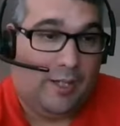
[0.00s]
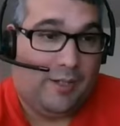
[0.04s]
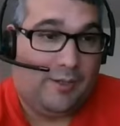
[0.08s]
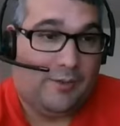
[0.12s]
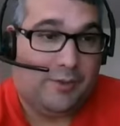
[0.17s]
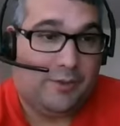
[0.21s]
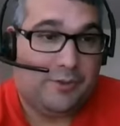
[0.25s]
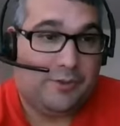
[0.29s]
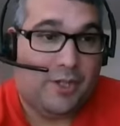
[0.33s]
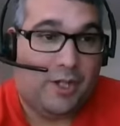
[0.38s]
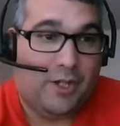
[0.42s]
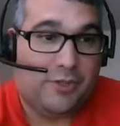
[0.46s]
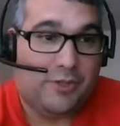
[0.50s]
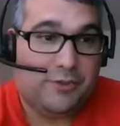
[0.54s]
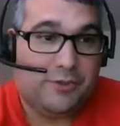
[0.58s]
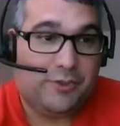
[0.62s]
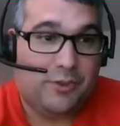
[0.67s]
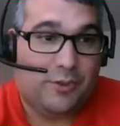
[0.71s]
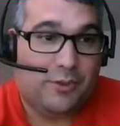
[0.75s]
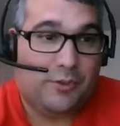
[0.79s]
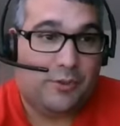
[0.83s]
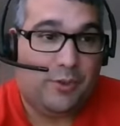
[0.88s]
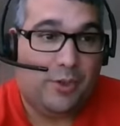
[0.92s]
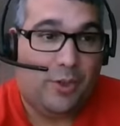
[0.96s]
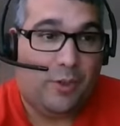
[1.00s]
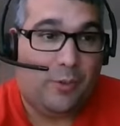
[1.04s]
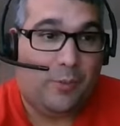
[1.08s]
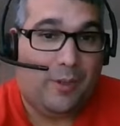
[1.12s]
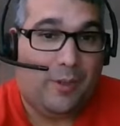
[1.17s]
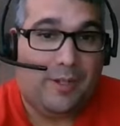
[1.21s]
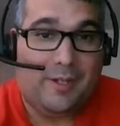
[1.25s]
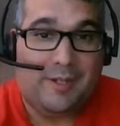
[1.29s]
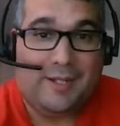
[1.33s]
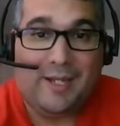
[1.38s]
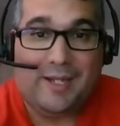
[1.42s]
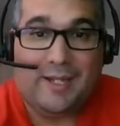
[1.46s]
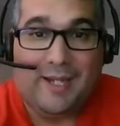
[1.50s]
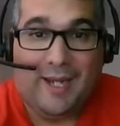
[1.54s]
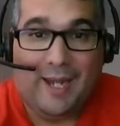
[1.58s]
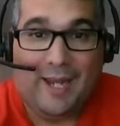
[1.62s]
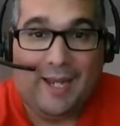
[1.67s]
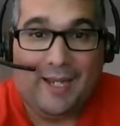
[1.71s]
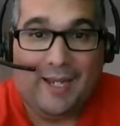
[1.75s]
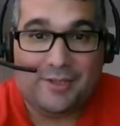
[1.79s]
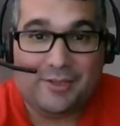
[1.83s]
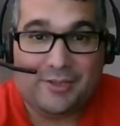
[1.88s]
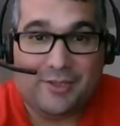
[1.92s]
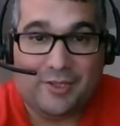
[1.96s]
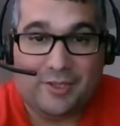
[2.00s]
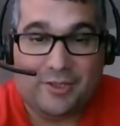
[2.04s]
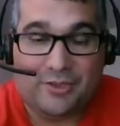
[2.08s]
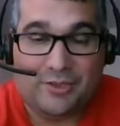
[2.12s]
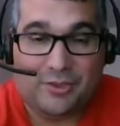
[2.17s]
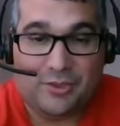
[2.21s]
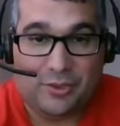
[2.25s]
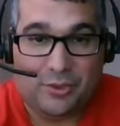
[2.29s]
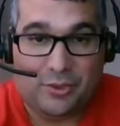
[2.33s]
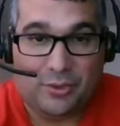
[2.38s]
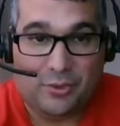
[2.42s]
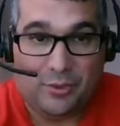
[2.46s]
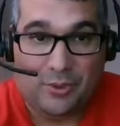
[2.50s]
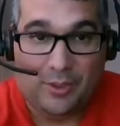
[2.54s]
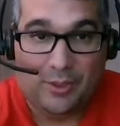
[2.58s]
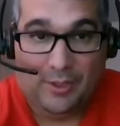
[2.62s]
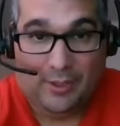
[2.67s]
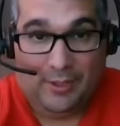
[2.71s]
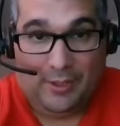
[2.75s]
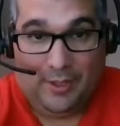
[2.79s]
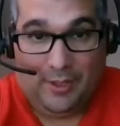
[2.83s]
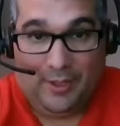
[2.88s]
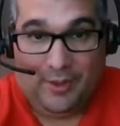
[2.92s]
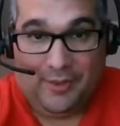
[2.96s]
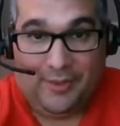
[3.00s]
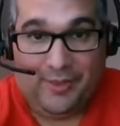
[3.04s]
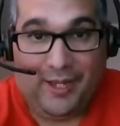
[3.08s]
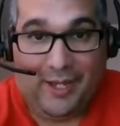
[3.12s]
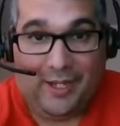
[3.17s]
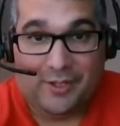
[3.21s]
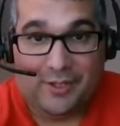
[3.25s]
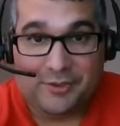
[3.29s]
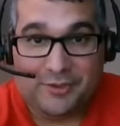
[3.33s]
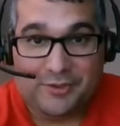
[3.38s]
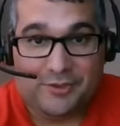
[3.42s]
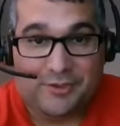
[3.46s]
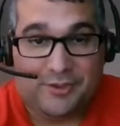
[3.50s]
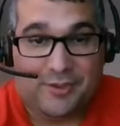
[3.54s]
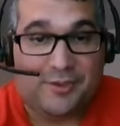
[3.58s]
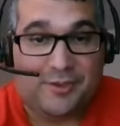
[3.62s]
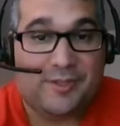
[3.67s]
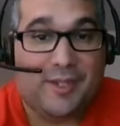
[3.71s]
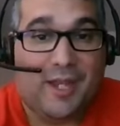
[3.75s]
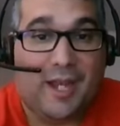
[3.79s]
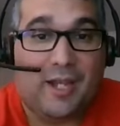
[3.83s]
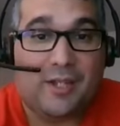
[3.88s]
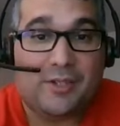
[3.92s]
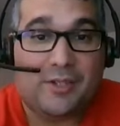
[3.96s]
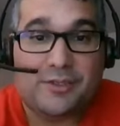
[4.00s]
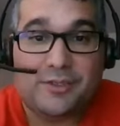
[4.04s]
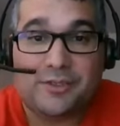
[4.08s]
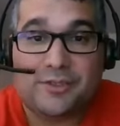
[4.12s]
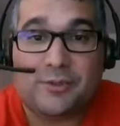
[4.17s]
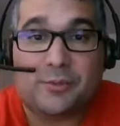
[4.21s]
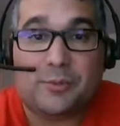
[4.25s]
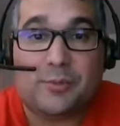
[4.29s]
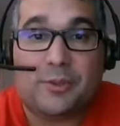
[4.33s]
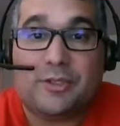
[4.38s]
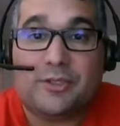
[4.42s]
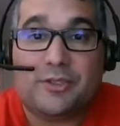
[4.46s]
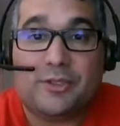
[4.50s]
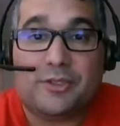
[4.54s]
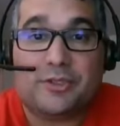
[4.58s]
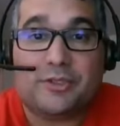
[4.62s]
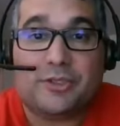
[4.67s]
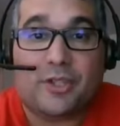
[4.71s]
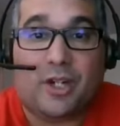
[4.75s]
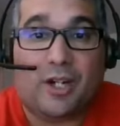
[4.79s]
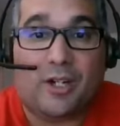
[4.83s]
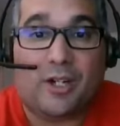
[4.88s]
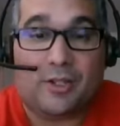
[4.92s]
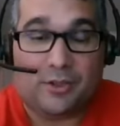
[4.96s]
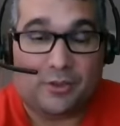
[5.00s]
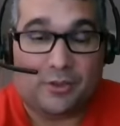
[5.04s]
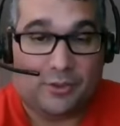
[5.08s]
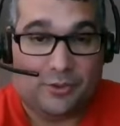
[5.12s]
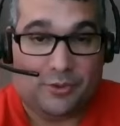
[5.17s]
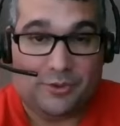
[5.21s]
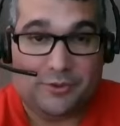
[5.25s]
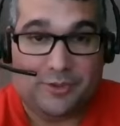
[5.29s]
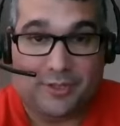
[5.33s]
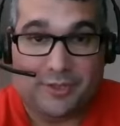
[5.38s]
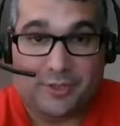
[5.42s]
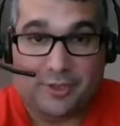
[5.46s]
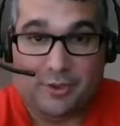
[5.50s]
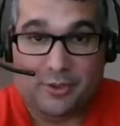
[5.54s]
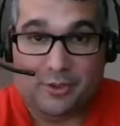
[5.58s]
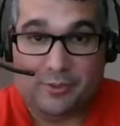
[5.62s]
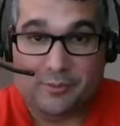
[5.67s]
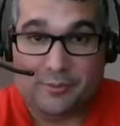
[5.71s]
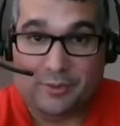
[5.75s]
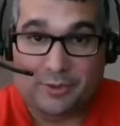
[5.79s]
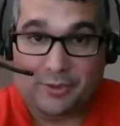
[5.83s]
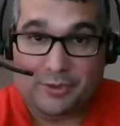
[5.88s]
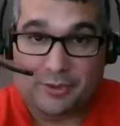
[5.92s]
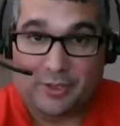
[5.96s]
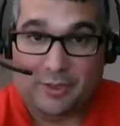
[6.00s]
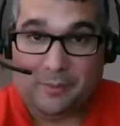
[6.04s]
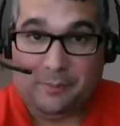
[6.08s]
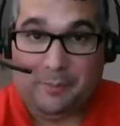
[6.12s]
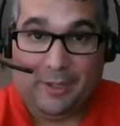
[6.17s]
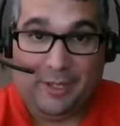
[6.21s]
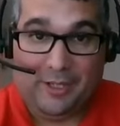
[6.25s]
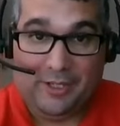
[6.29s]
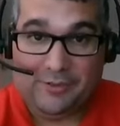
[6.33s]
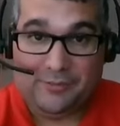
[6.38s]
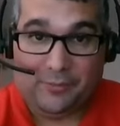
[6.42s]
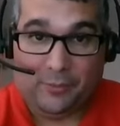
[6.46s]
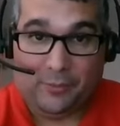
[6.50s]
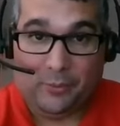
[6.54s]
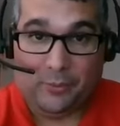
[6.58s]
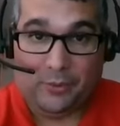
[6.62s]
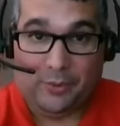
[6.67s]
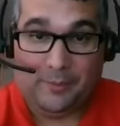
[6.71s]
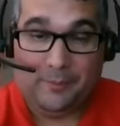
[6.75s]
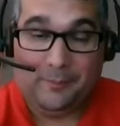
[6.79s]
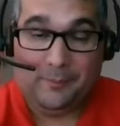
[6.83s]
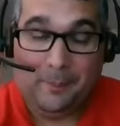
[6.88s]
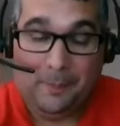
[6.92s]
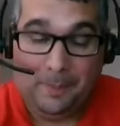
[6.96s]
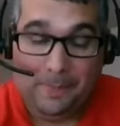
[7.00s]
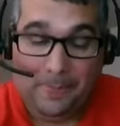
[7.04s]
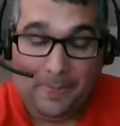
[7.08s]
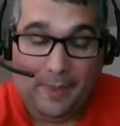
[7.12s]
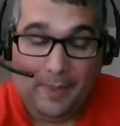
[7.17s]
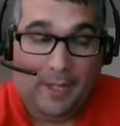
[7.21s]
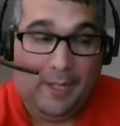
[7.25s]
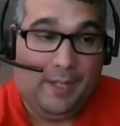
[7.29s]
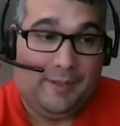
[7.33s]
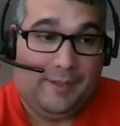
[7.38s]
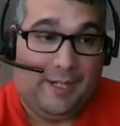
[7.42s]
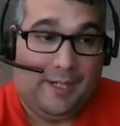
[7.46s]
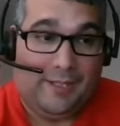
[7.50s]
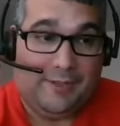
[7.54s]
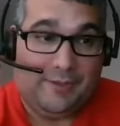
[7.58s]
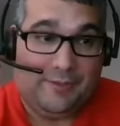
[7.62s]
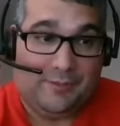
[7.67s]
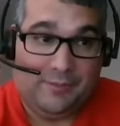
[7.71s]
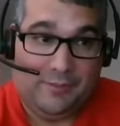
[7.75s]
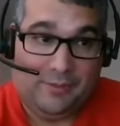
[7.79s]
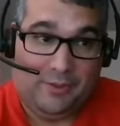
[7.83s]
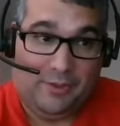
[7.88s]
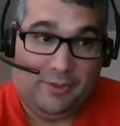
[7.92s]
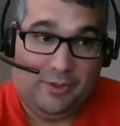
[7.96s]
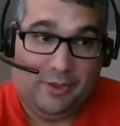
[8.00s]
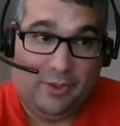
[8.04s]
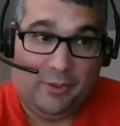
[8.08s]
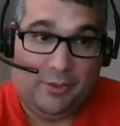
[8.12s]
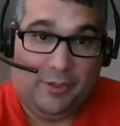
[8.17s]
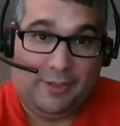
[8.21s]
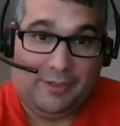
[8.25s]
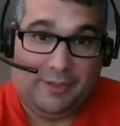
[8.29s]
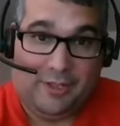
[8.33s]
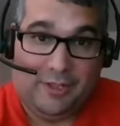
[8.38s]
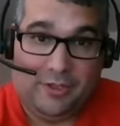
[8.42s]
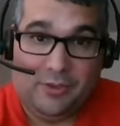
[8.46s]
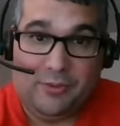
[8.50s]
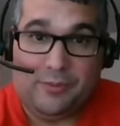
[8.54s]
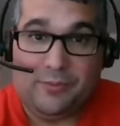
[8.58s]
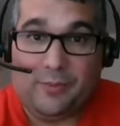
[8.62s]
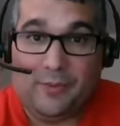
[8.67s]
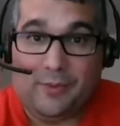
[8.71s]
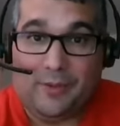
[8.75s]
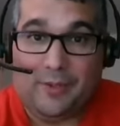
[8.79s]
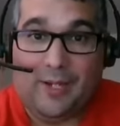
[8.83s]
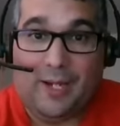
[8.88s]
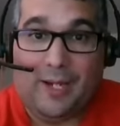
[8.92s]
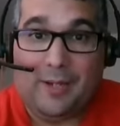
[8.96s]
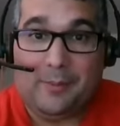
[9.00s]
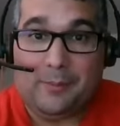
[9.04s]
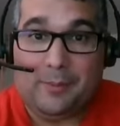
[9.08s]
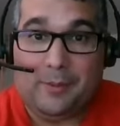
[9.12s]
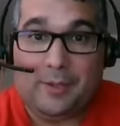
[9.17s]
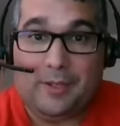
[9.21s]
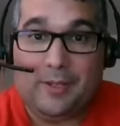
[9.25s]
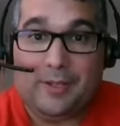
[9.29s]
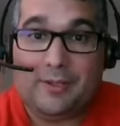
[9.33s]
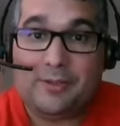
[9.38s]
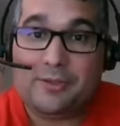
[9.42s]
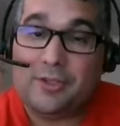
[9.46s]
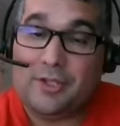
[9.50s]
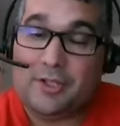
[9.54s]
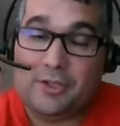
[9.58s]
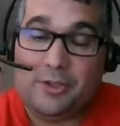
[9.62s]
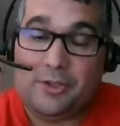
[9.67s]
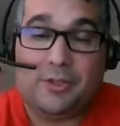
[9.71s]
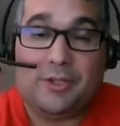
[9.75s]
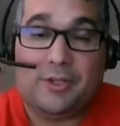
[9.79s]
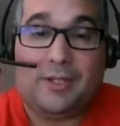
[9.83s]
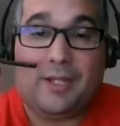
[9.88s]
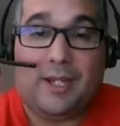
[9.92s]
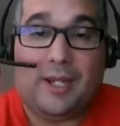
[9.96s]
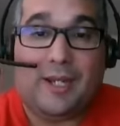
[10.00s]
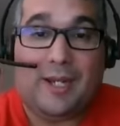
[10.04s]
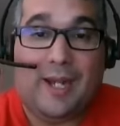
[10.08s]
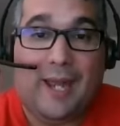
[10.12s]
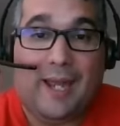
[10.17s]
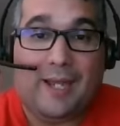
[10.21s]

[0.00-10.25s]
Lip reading: There's also no way to gain access to thousands and thousands of research articles that the university pays for that like they do for the library, so you can gain